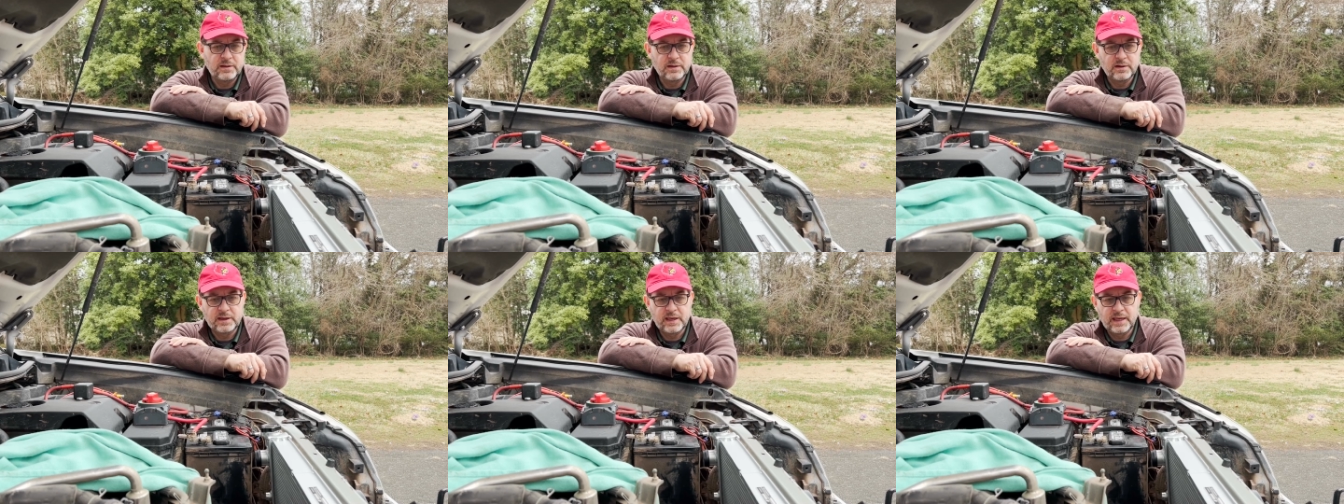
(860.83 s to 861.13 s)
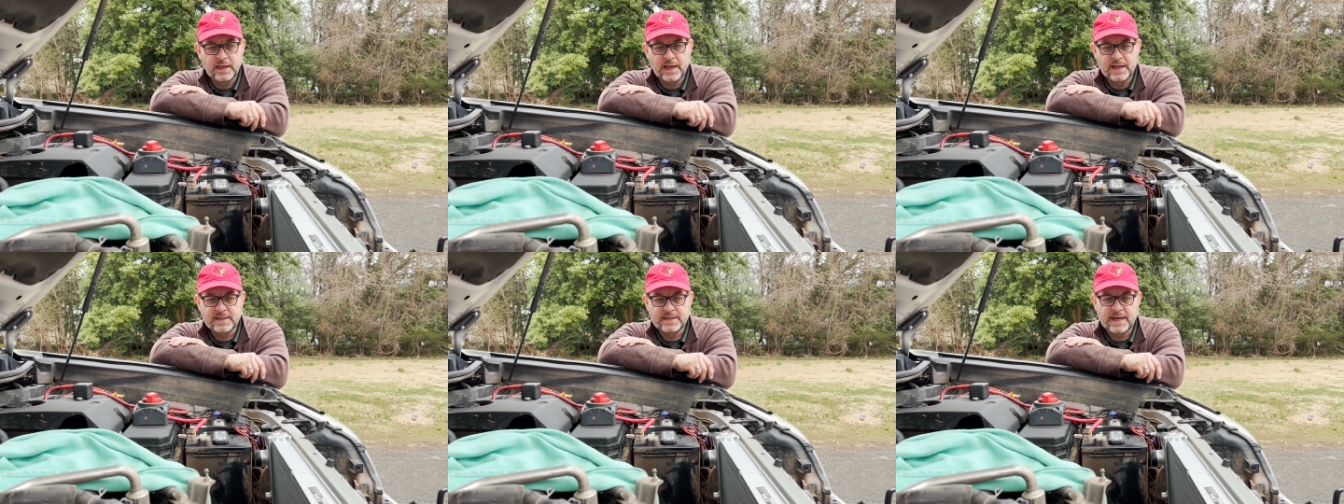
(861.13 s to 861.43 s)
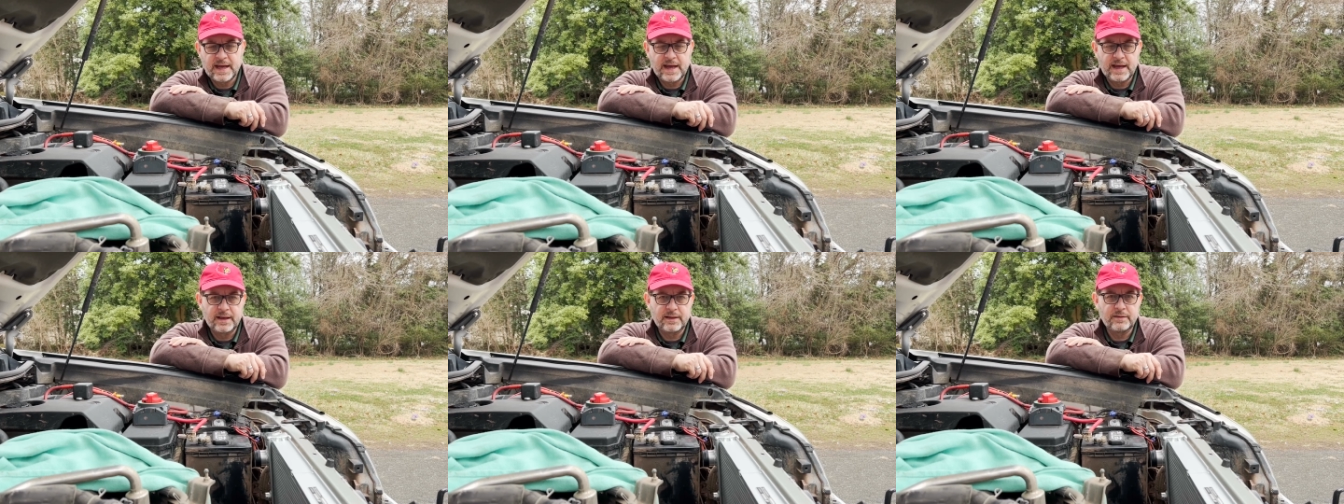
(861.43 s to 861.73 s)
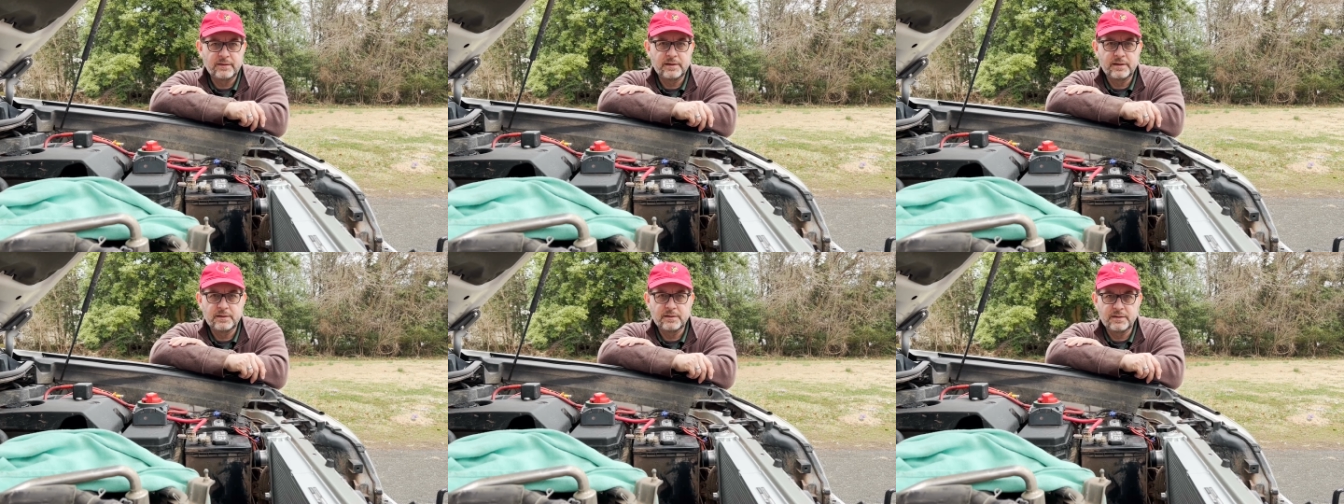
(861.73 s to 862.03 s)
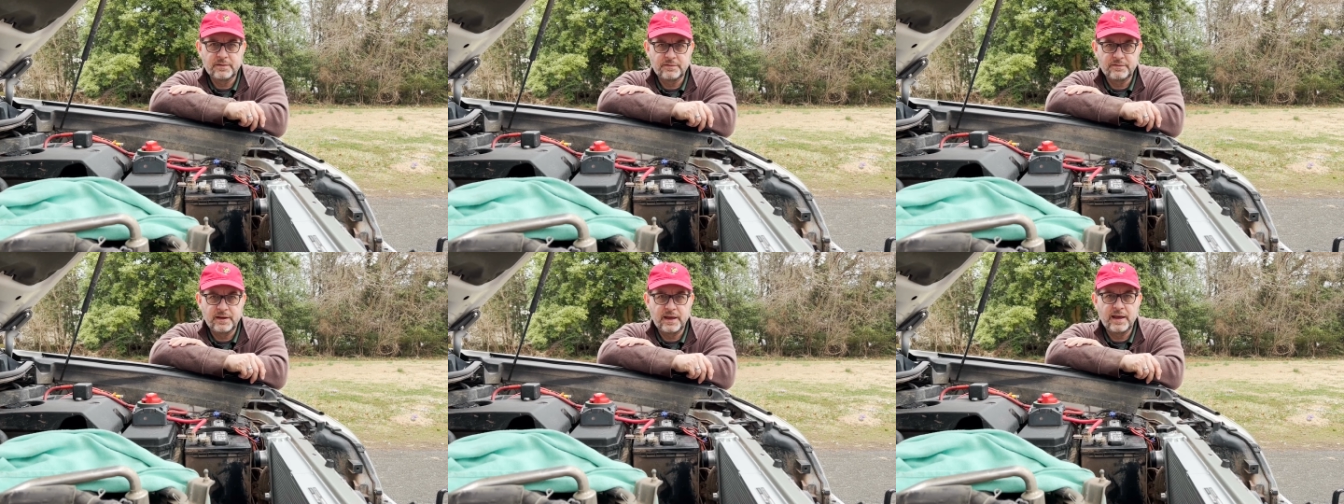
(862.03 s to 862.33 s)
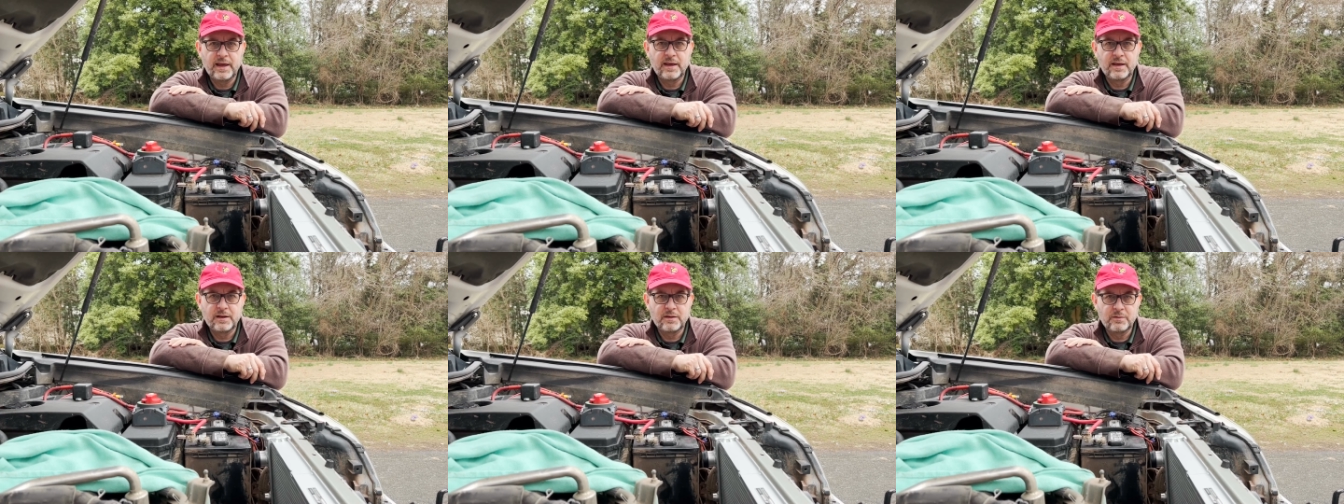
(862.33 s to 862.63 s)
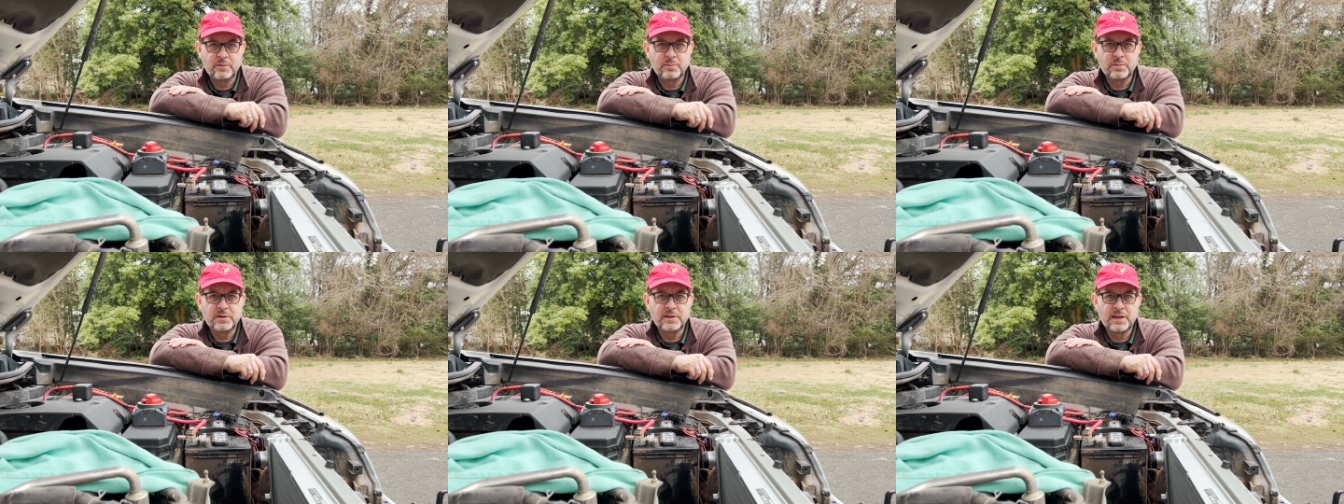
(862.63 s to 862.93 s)
looking at tackling the fan
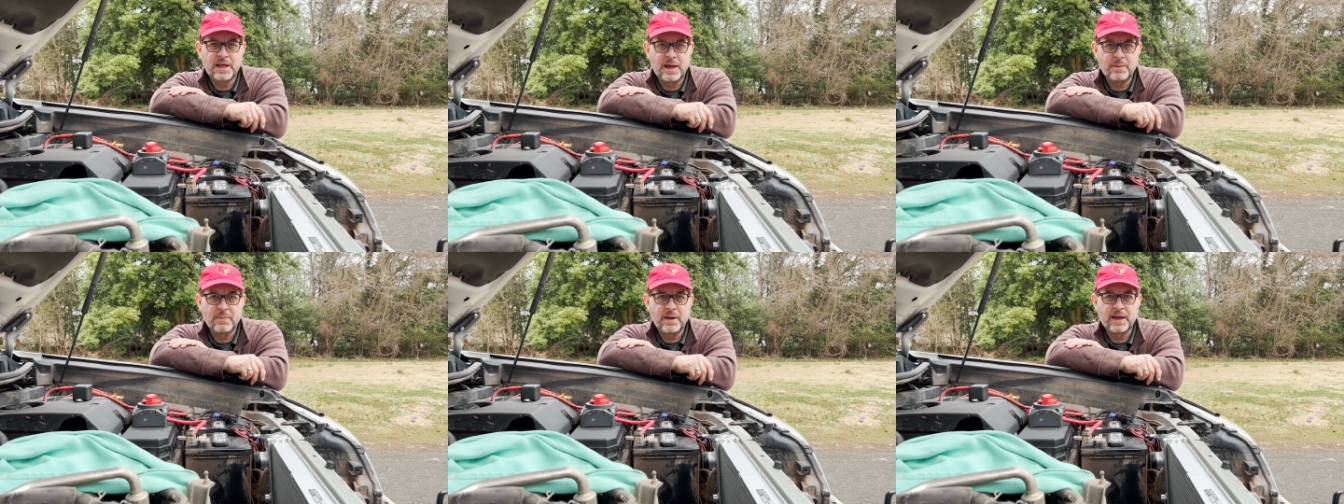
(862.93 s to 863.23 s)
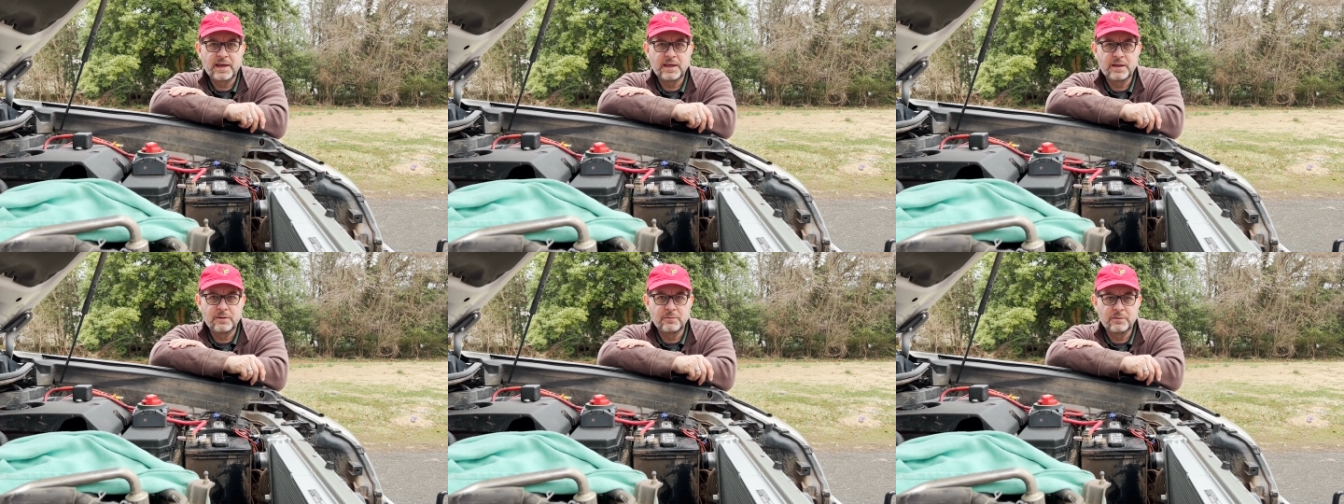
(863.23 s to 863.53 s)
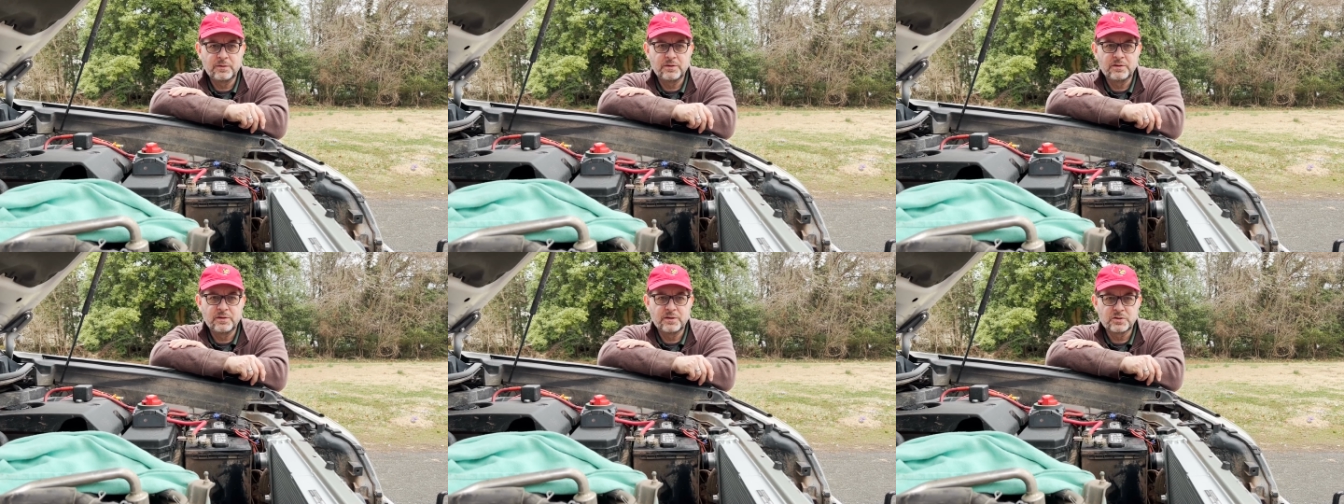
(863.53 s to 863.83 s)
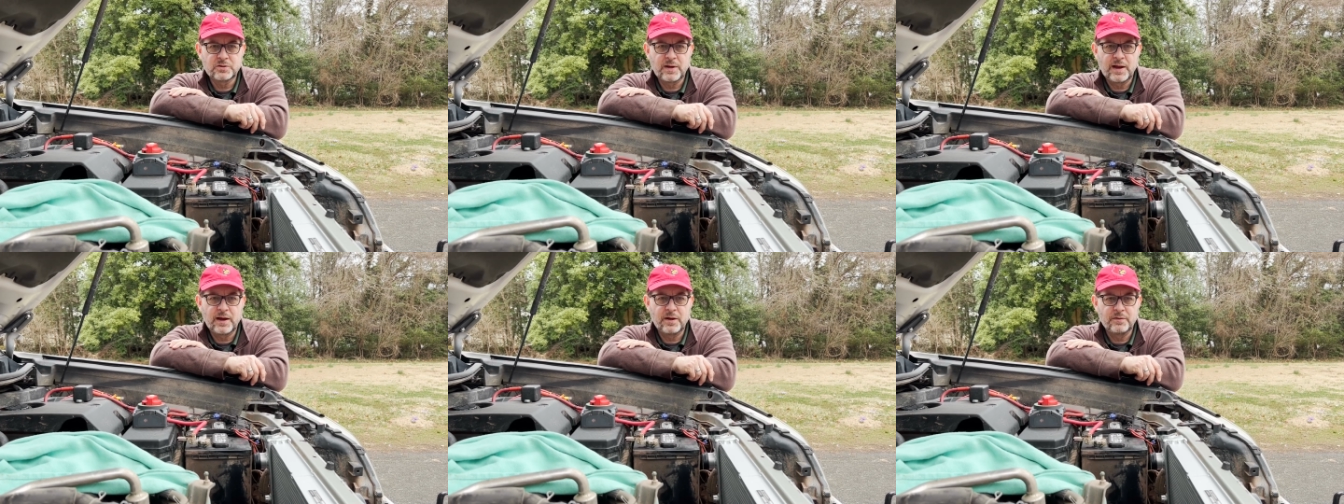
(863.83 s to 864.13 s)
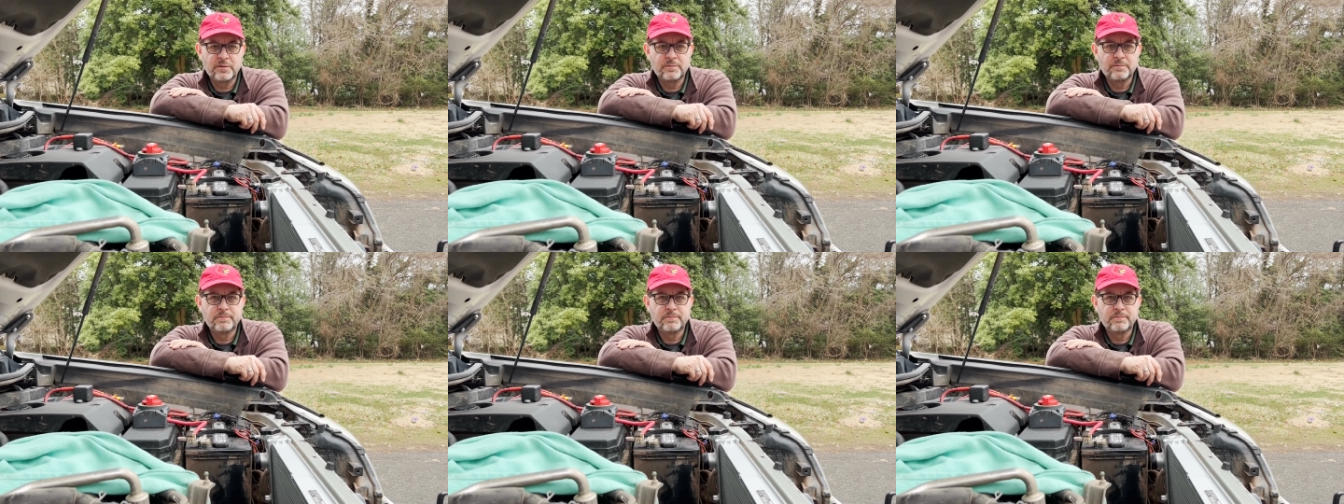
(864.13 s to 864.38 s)
and putting that back in with the shroud.